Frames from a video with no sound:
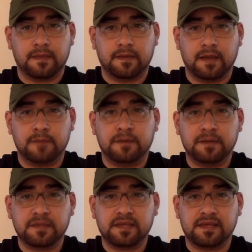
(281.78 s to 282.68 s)
A
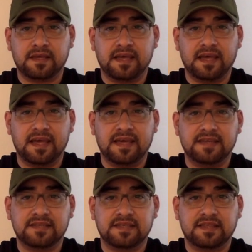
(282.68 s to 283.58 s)
bump key
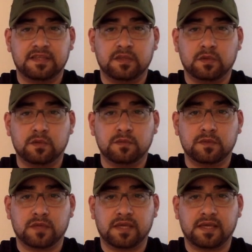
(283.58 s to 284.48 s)
is the
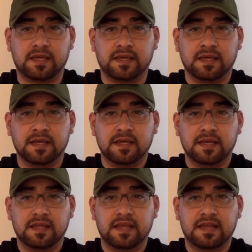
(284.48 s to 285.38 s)
normal key
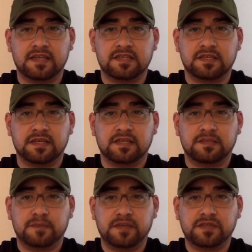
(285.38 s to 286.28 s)
that is
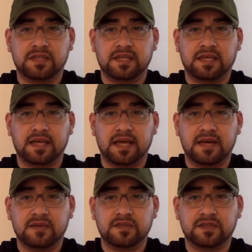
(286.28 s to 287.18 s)
specially
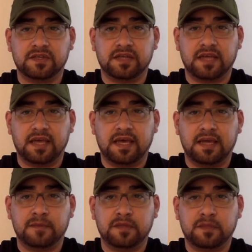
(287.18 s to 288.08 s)
altered
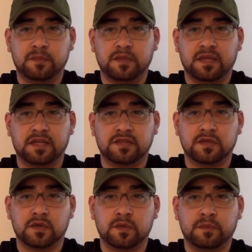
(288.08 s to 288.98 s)
and manipulated to
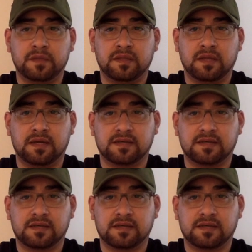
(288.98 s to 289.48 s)
open locks.